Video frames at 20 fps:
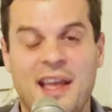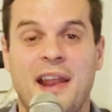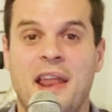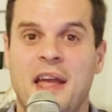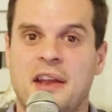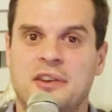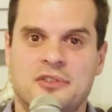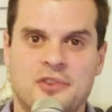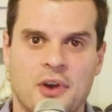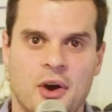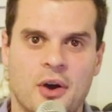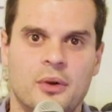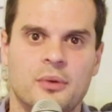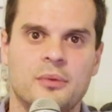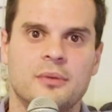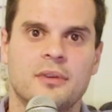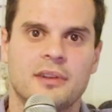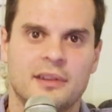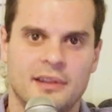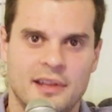and I
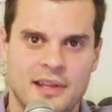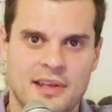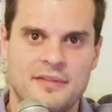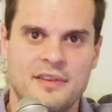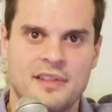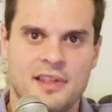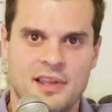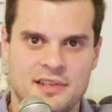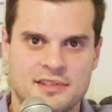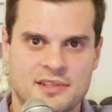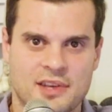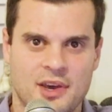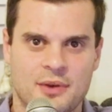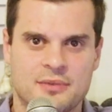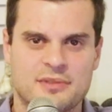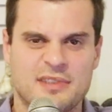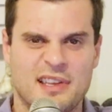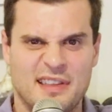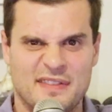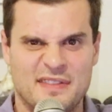don't live in the East
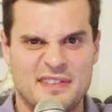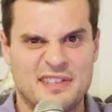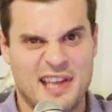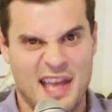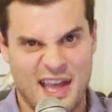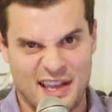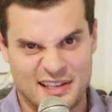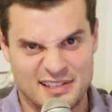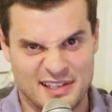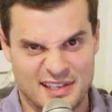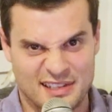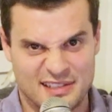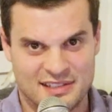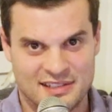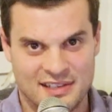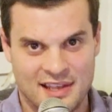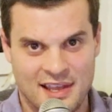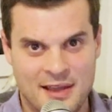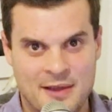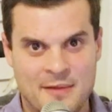Coast. I live in Texas.